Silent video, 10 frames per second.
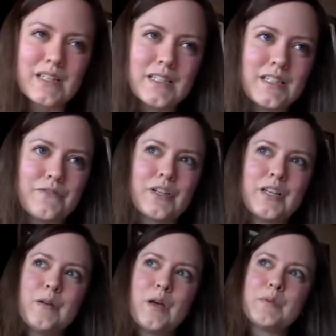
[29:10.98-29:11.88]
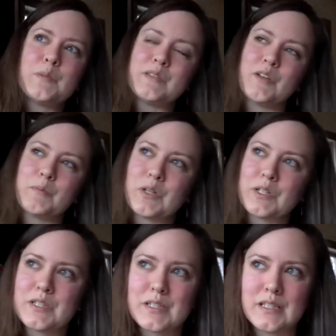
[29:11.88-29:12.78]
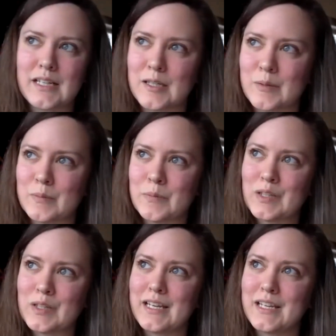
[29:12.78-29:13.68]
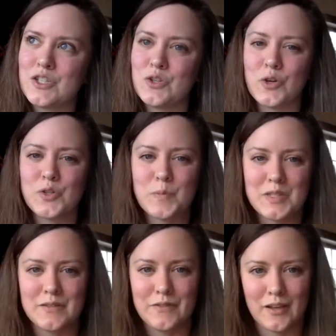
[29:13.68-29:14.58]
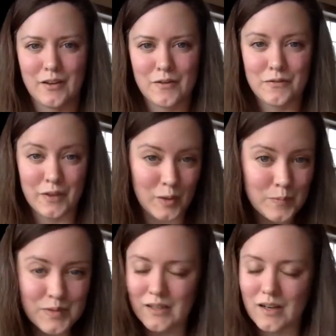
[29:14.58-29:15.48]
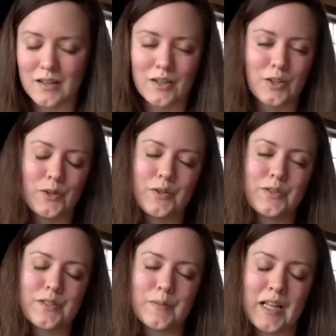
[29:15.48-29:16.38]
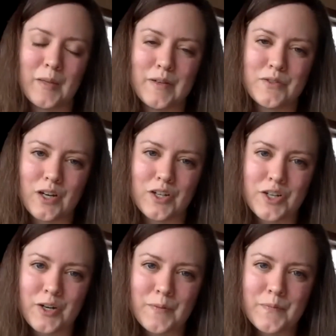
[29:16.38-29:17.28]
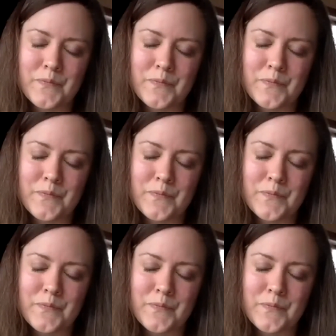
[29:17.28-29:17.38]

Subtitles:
Different specific books related to those specific films. They all include some element of structure.